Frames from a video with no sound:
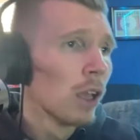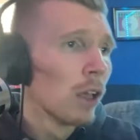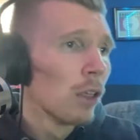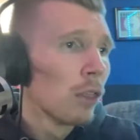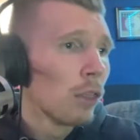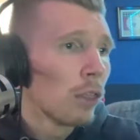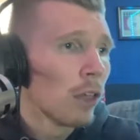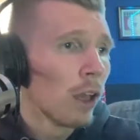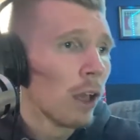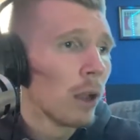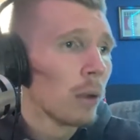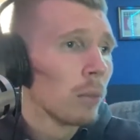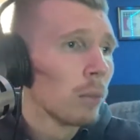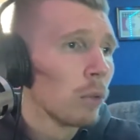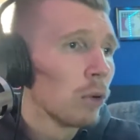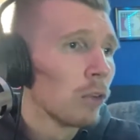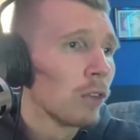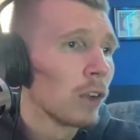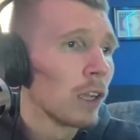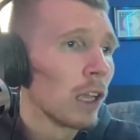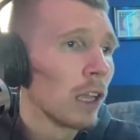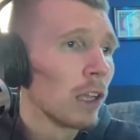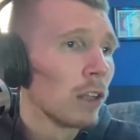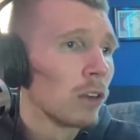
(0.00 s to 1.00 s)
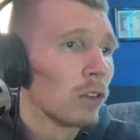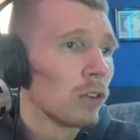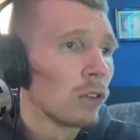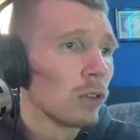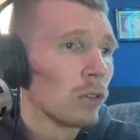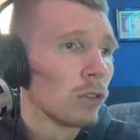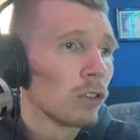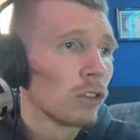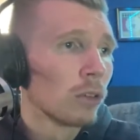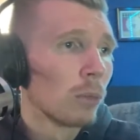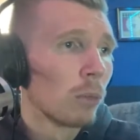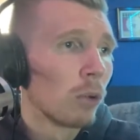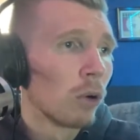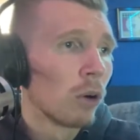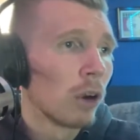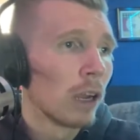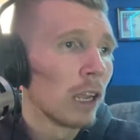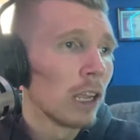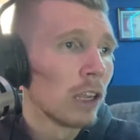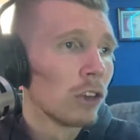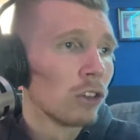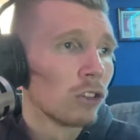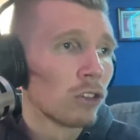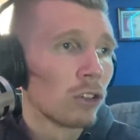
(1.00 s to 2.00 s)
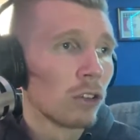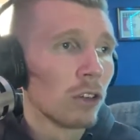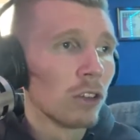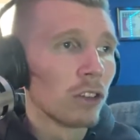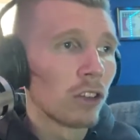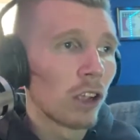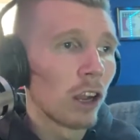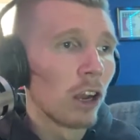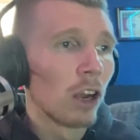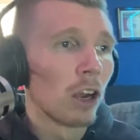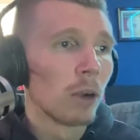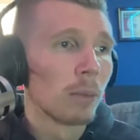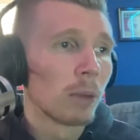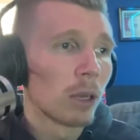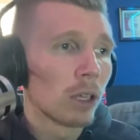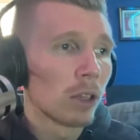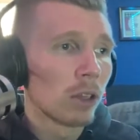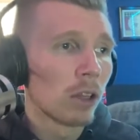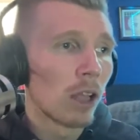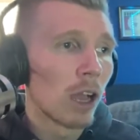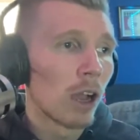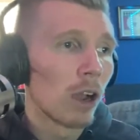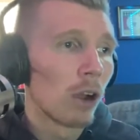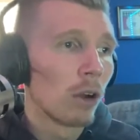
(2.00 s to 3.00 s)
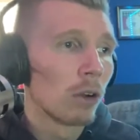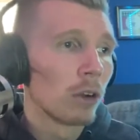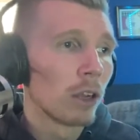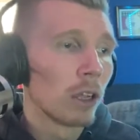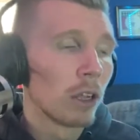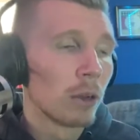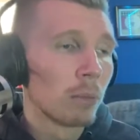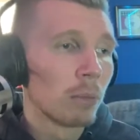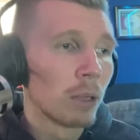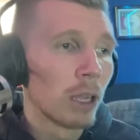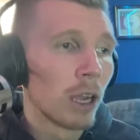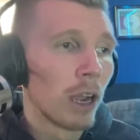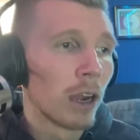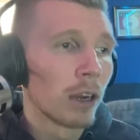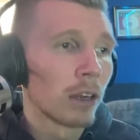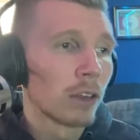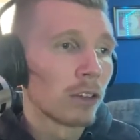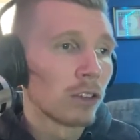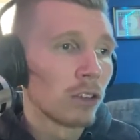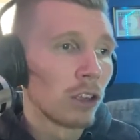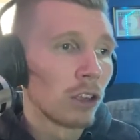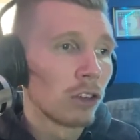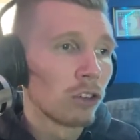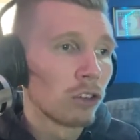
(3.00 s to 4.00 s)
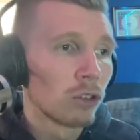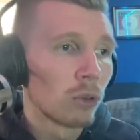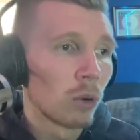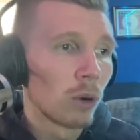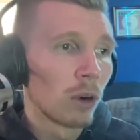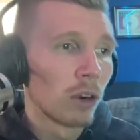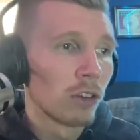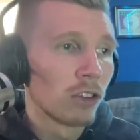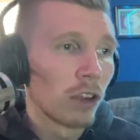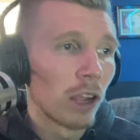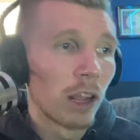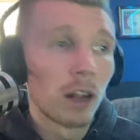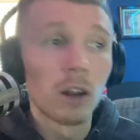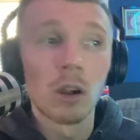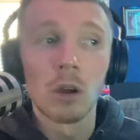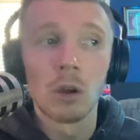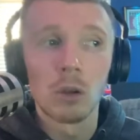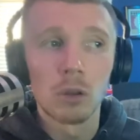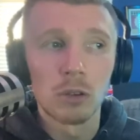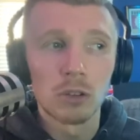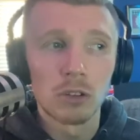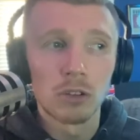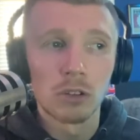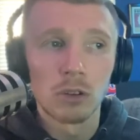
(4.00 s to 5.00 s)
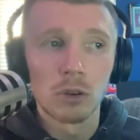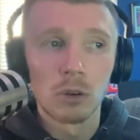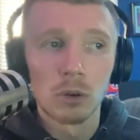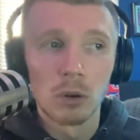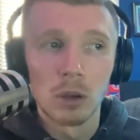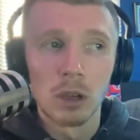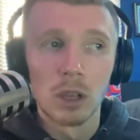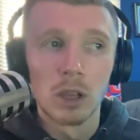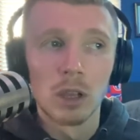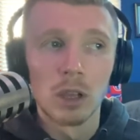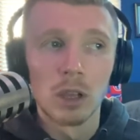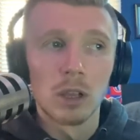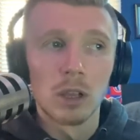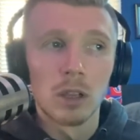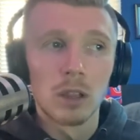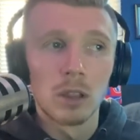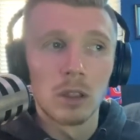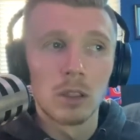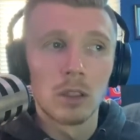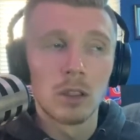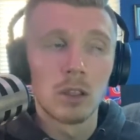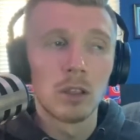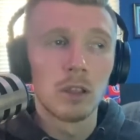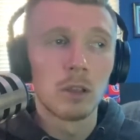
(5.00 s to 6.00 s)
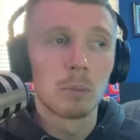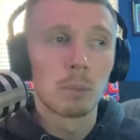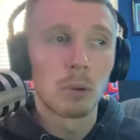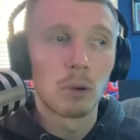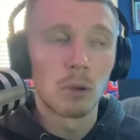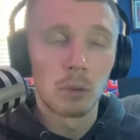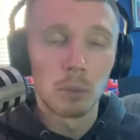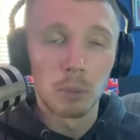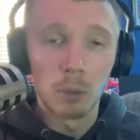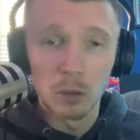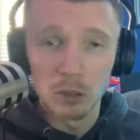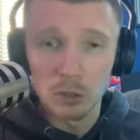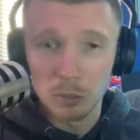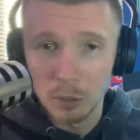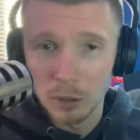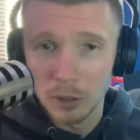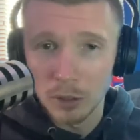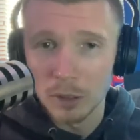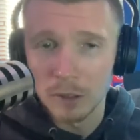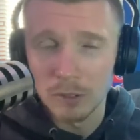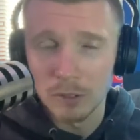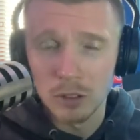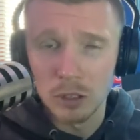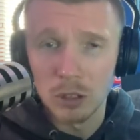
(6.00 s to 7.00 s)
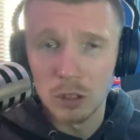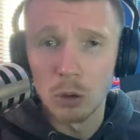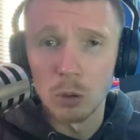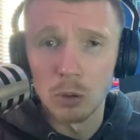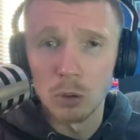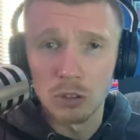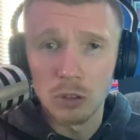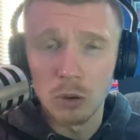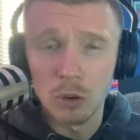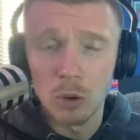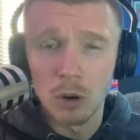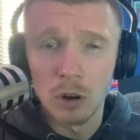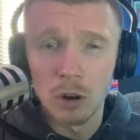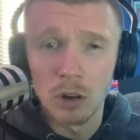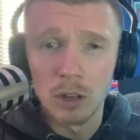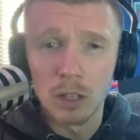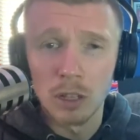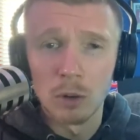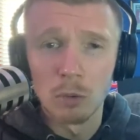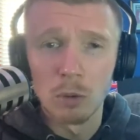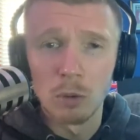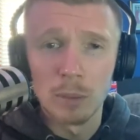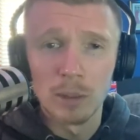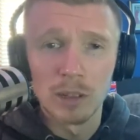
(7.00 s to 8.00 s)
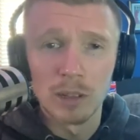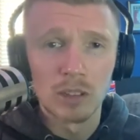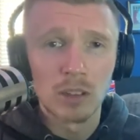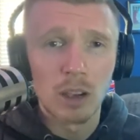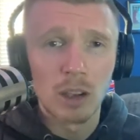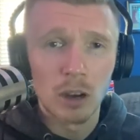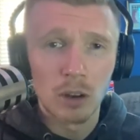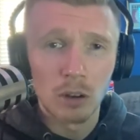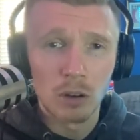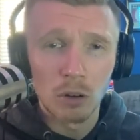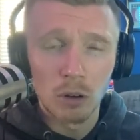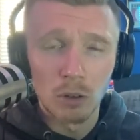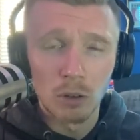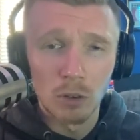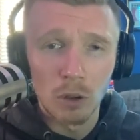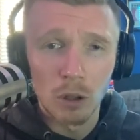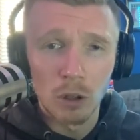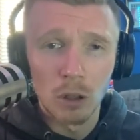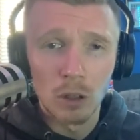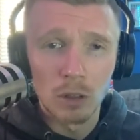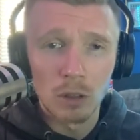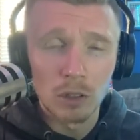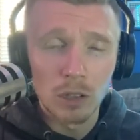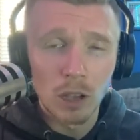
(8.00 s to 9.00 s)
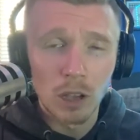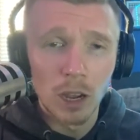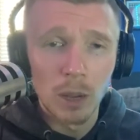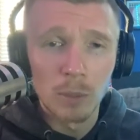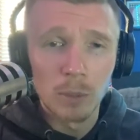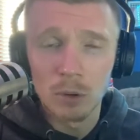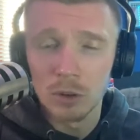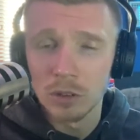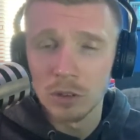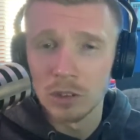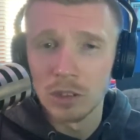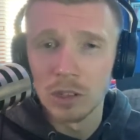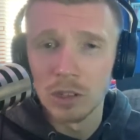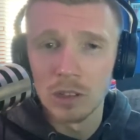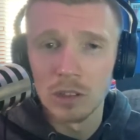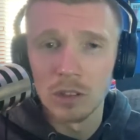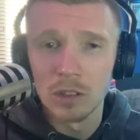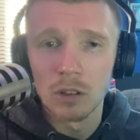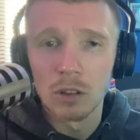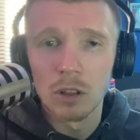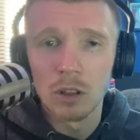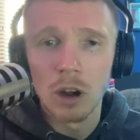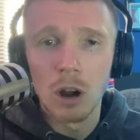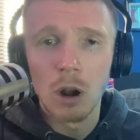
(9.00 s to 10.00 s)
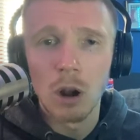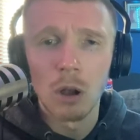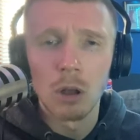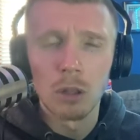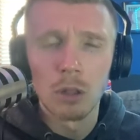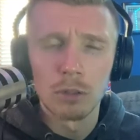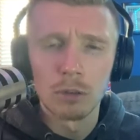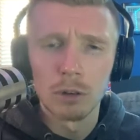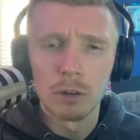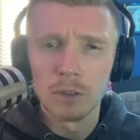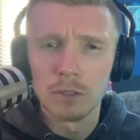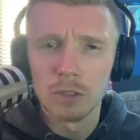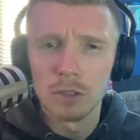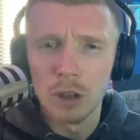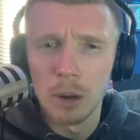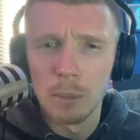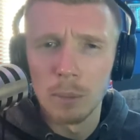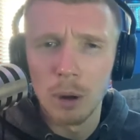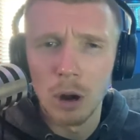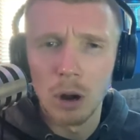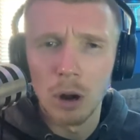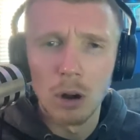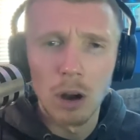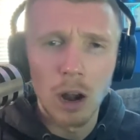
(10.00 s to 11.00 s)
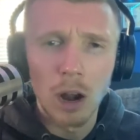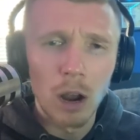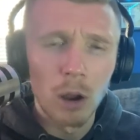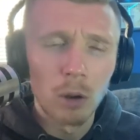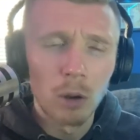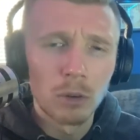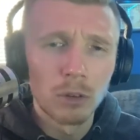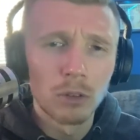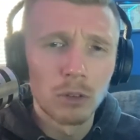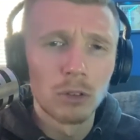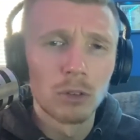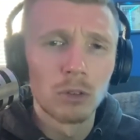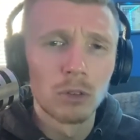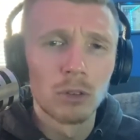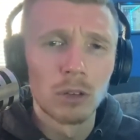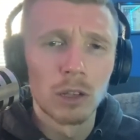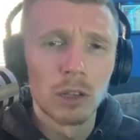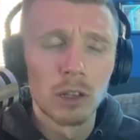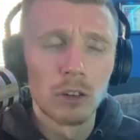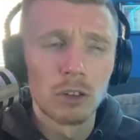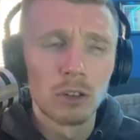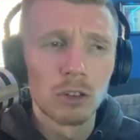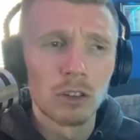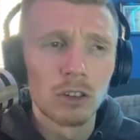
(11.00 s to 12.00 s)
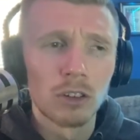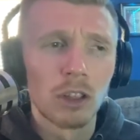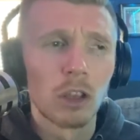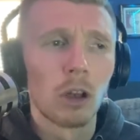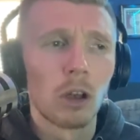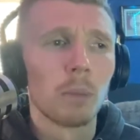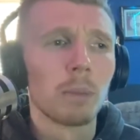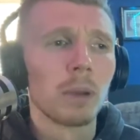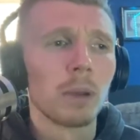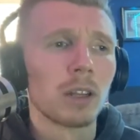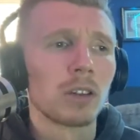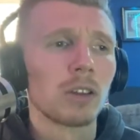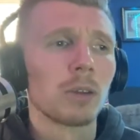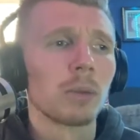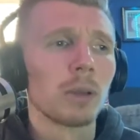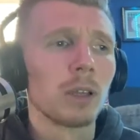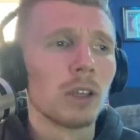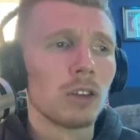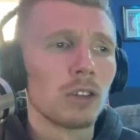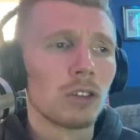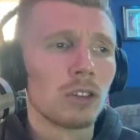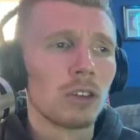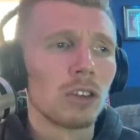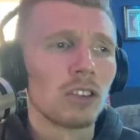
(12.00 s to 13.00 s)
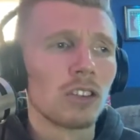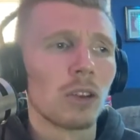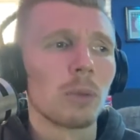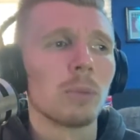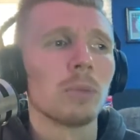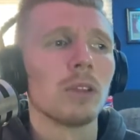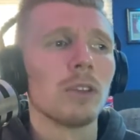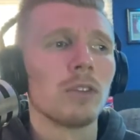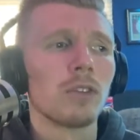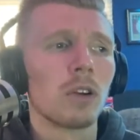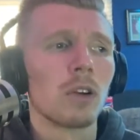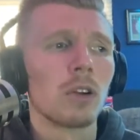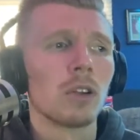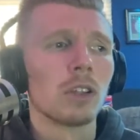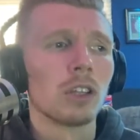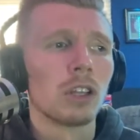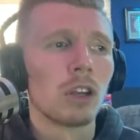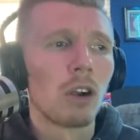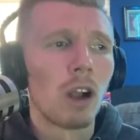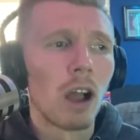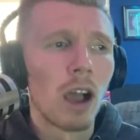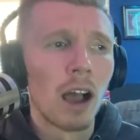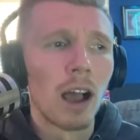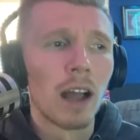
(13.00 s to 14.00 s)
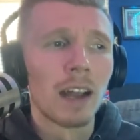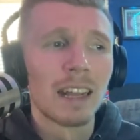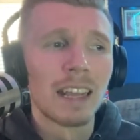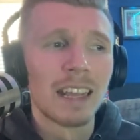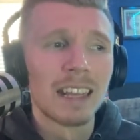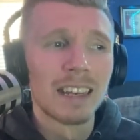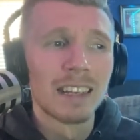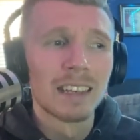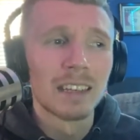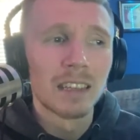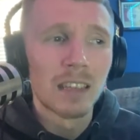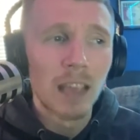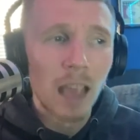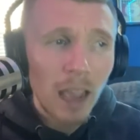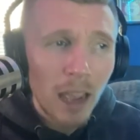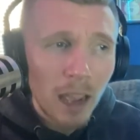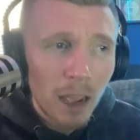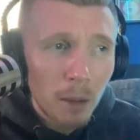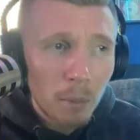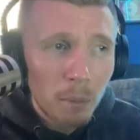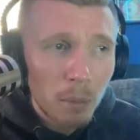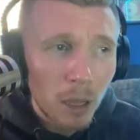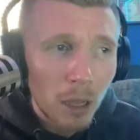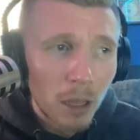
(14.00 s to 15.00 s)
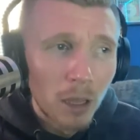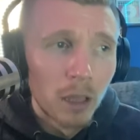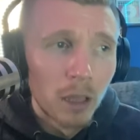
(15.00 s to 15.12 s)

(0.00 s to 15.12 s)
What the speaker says: Then moving into some more injuries, Erin McLeod and Bianca St. George, and also the most prolific goal scorer in women's soccer of all time, Christine Sinclair. All three of them are out due to injuries. They all picked up injuries, I believe, earlier on in camp.